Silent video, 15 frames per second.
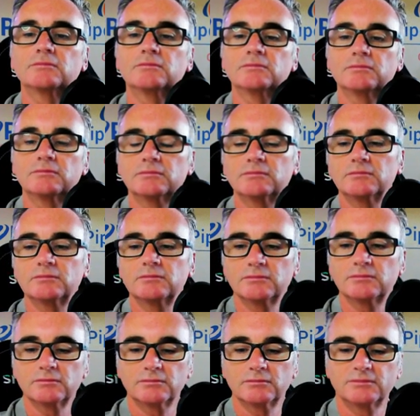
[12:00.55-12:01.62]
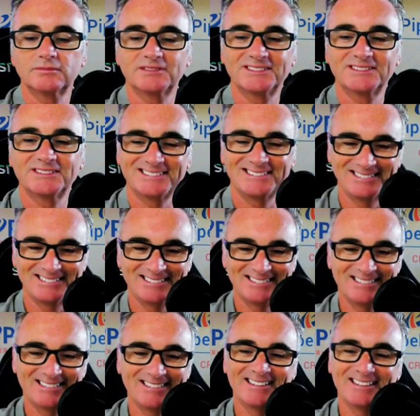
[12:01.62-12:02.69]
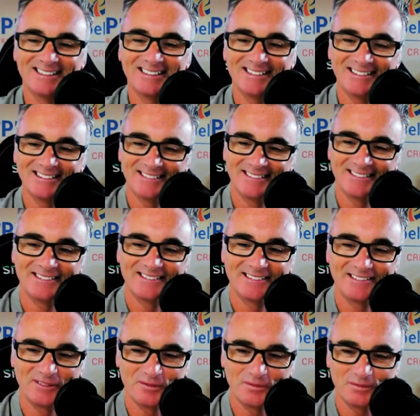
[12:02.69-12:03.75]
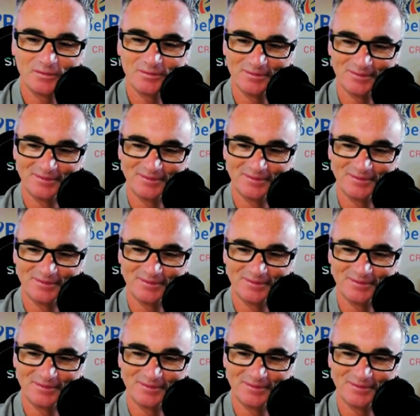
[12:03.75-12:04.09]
(silent)